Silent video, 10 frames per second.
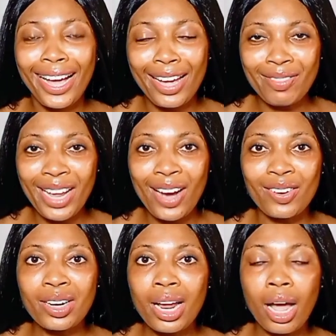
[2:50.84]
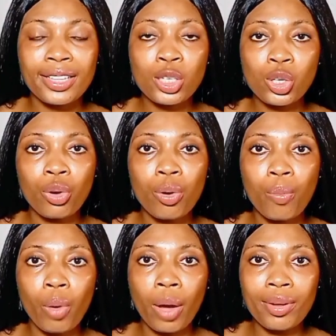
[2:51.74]
Calm down. The
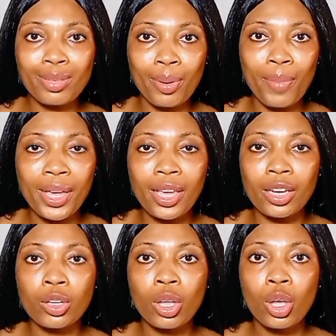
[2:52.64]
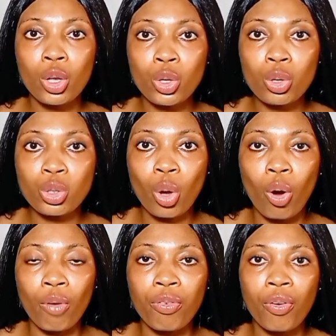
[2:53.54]
serum we are going to be making use
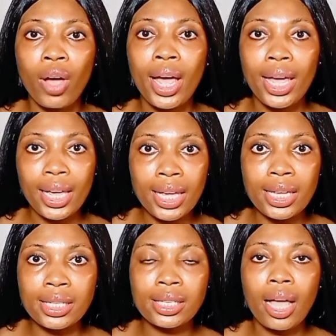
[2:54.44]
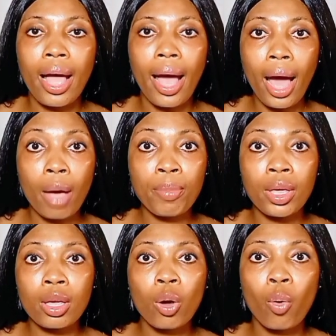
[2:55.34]
of is
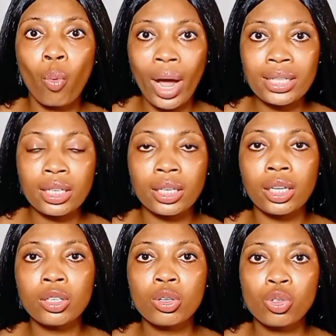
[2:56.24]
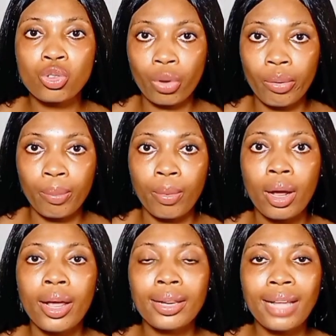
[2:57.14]
Army Whitening Serum.
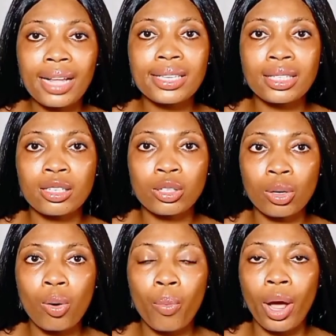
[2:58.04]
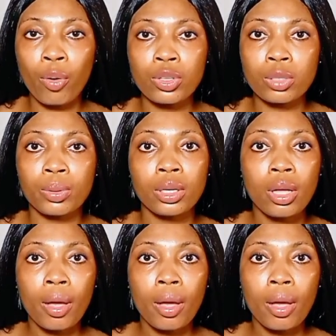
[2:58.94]
That is the serum we are going to be